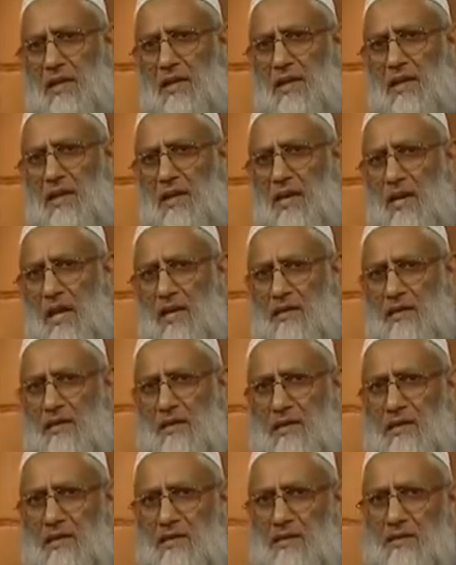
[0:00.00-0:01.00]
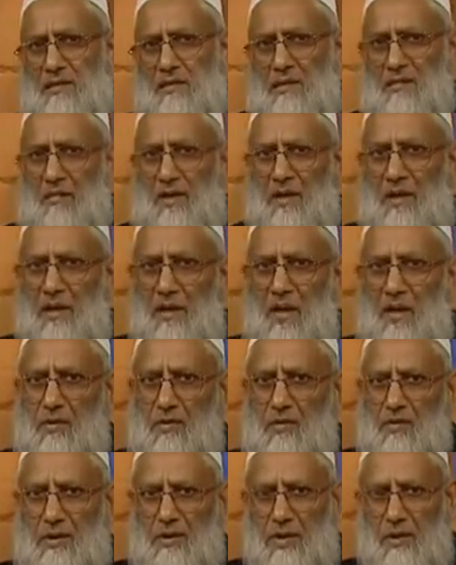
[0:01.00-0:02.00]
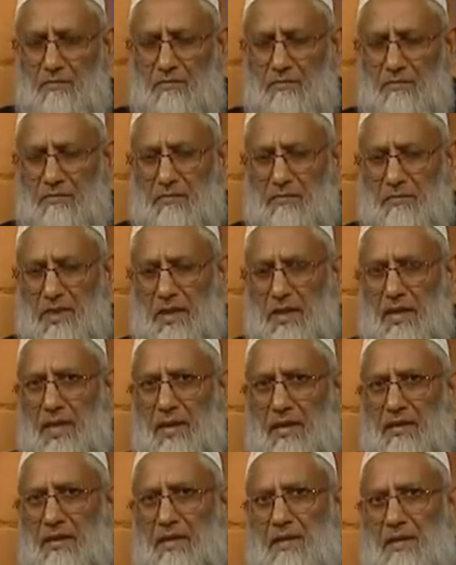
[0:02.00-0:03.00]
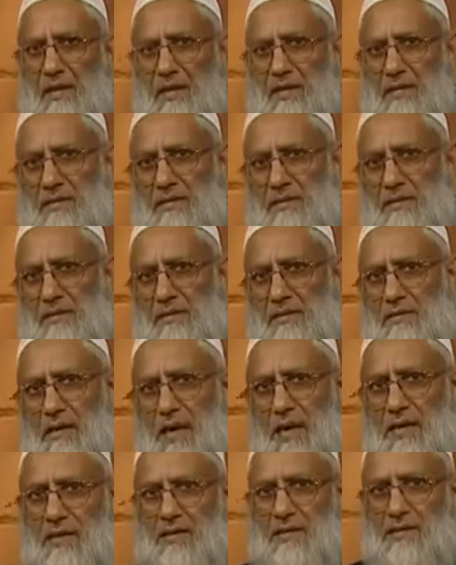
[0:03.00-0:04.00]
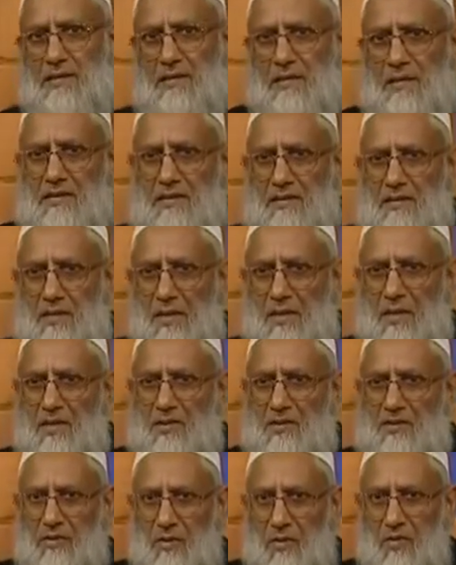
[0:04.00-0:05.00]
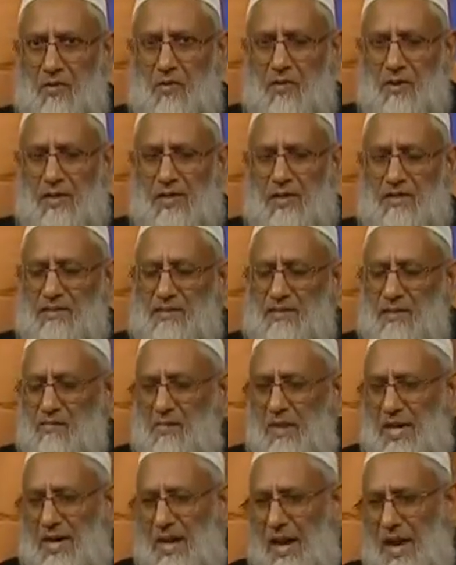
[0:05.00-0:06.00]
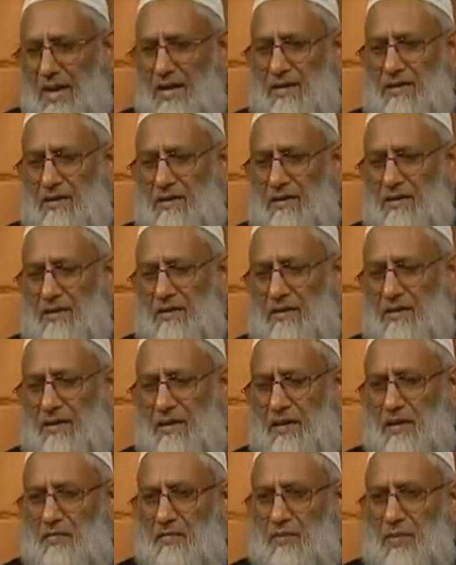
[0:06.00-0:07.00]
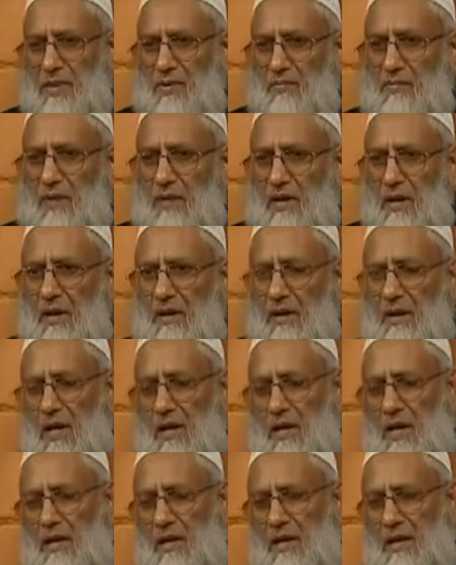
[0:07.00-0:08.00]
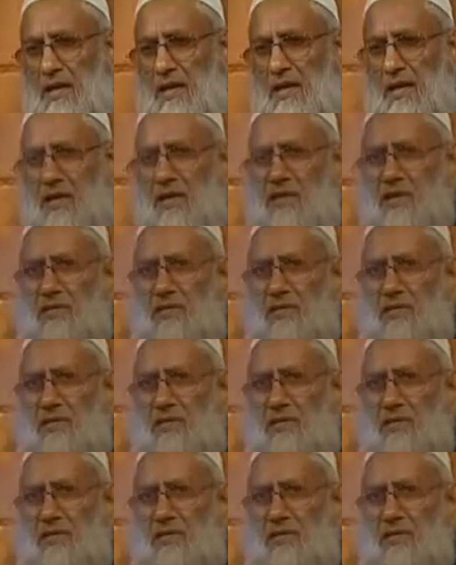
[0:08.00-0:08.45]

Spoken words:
nothing is similar unto him, and he listens and he sees. So, similarity between Allah and